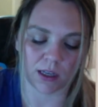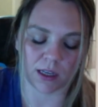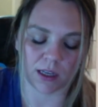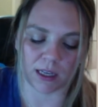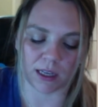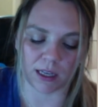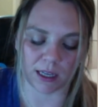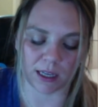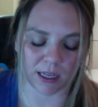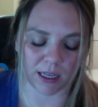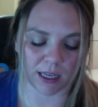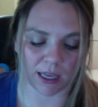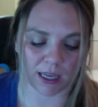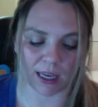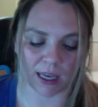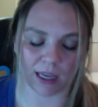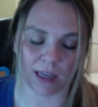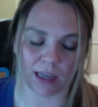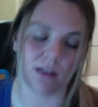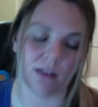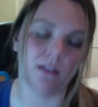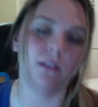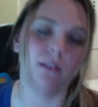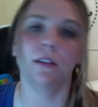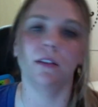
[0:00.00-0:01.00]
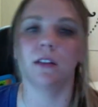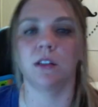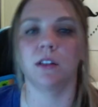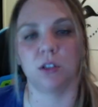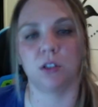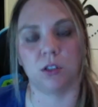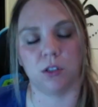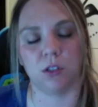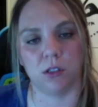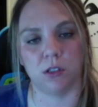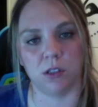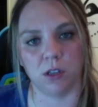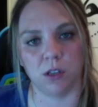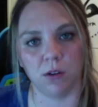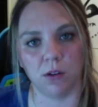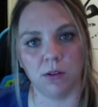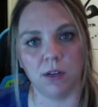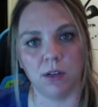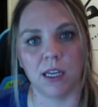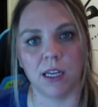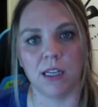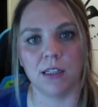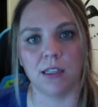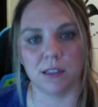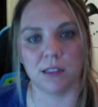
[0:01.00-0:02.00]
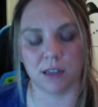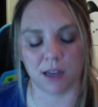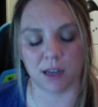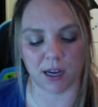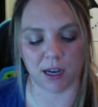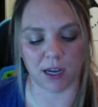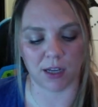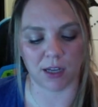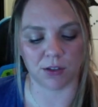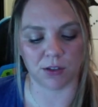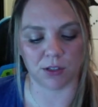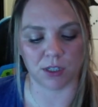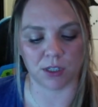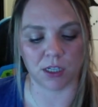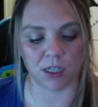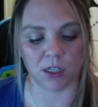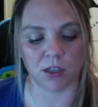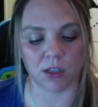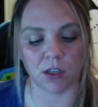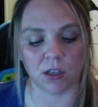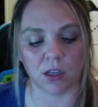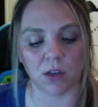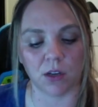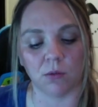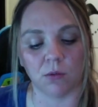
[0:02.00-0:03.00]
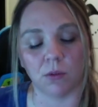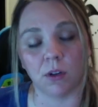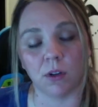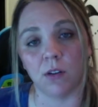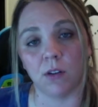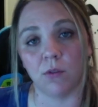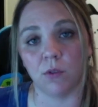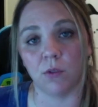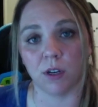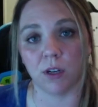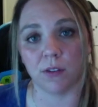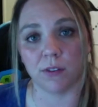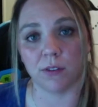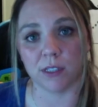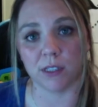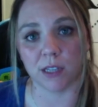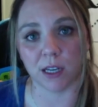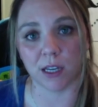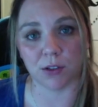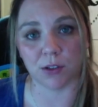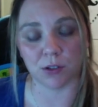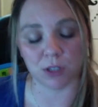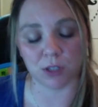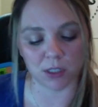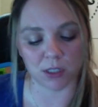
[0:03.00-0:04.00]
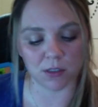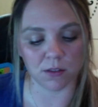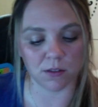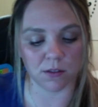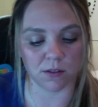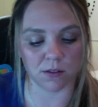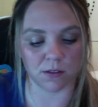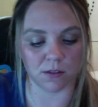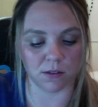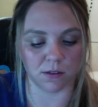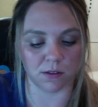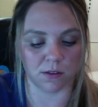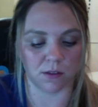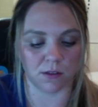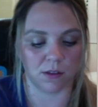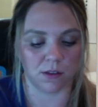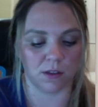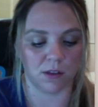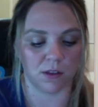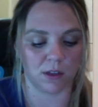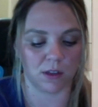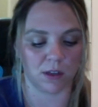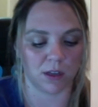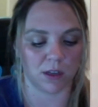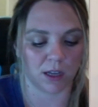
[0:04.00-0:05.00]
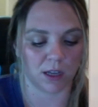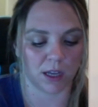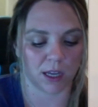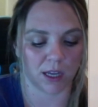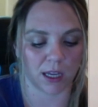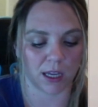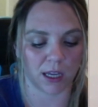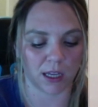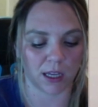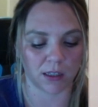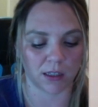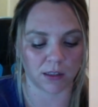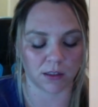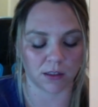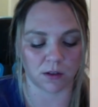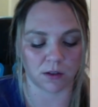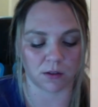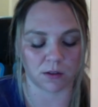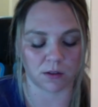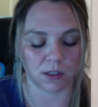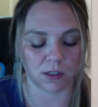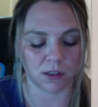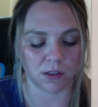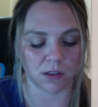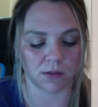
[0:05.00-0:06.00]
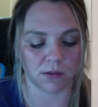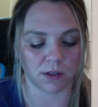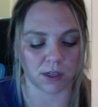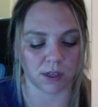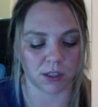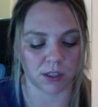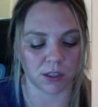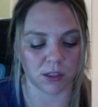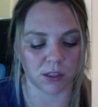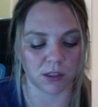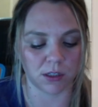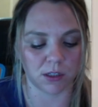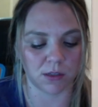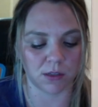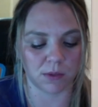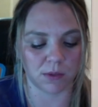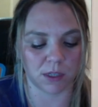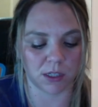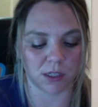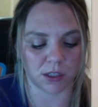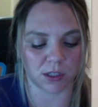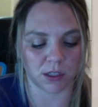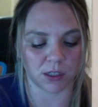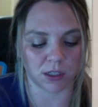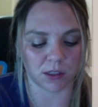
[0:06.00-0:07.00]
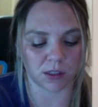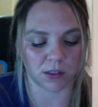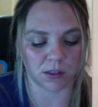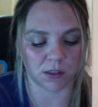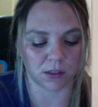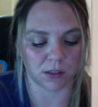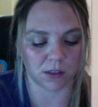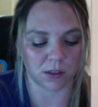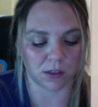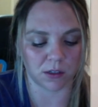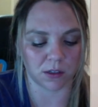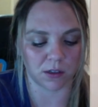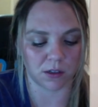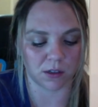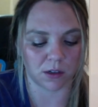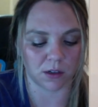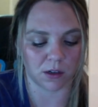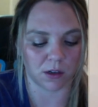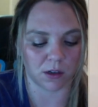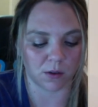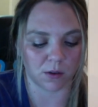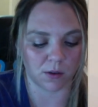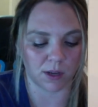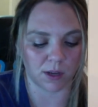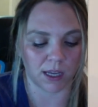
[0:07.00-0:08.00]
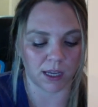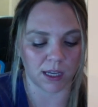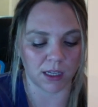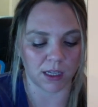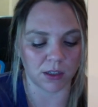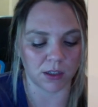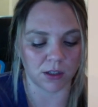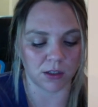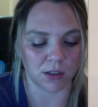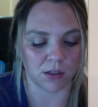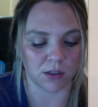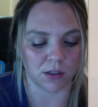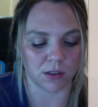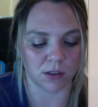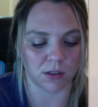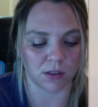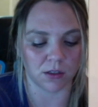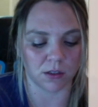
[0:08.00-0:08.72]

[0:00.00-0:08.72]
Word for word: It can donate a hydrogen, it could get rid of one of its hydrogens and go this direction to be just OH.